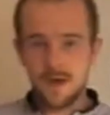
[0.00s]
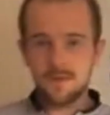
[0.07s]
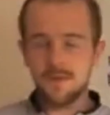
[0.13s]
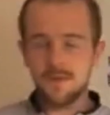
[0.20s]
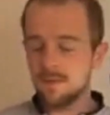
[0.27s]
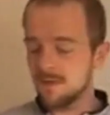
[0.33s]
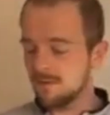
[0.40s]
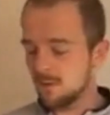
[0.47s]

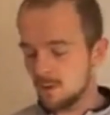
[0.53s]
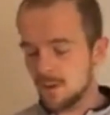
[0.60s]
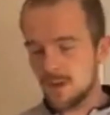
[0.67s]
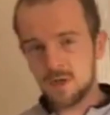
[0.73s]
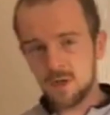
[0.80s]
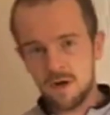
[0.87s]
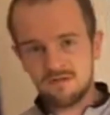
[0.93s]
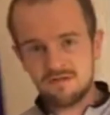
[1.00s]
up before we
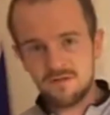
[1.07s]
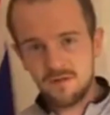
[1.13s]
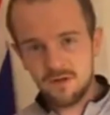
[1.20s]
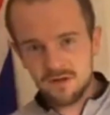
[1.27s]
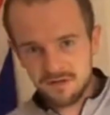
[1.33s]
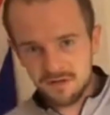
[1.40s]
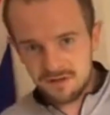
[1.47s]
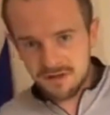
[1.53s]
do our
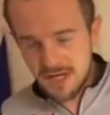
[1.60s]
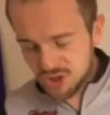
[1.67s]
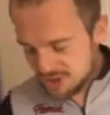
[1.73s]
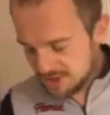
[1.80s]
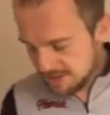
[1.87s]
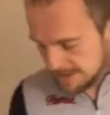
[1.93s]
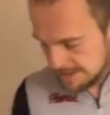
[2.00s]
reversal session.